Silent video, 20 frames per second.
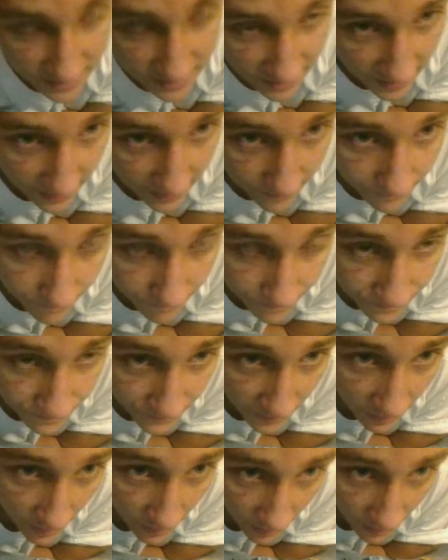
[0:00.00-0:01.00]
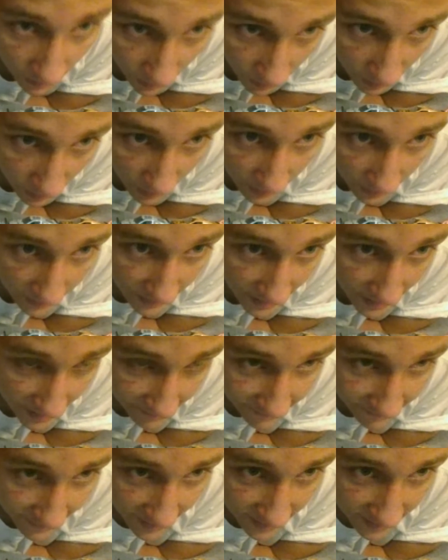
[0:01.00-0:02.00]
tonight on
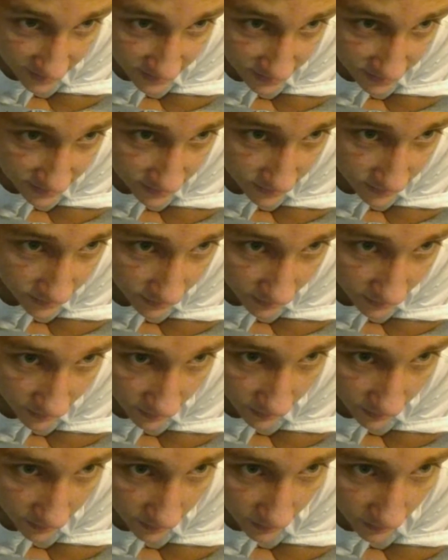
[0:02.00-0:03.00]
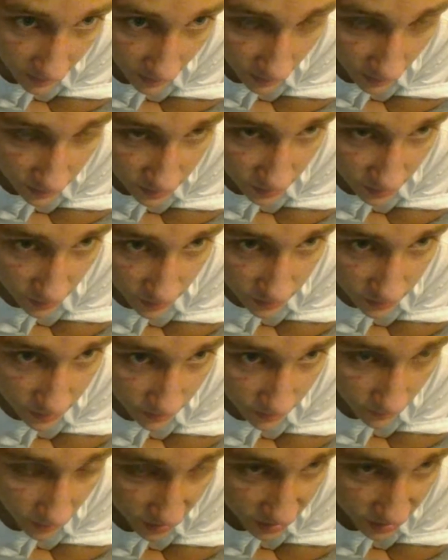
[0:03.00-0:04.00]
FX, and also to
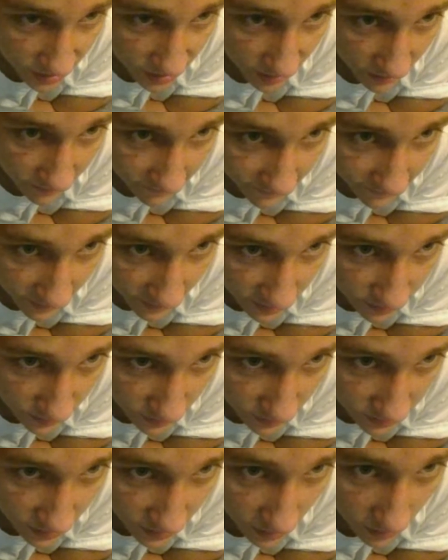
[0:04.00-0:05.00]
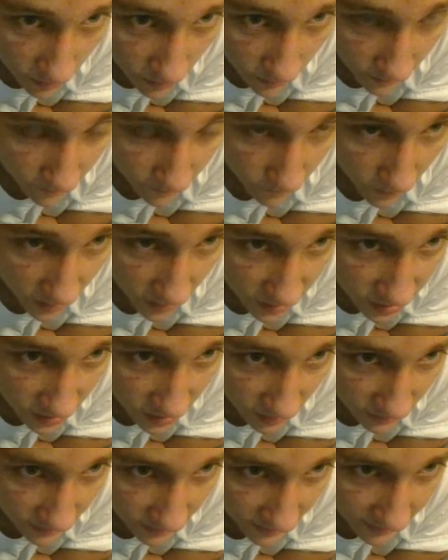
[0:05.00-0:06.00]
watch it on Fox Sports Go and watch it
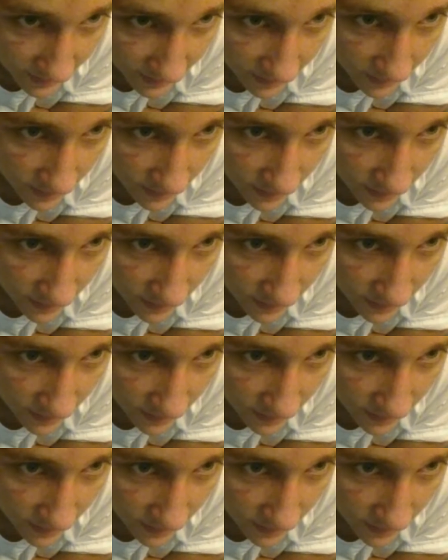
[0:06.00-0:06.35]
on the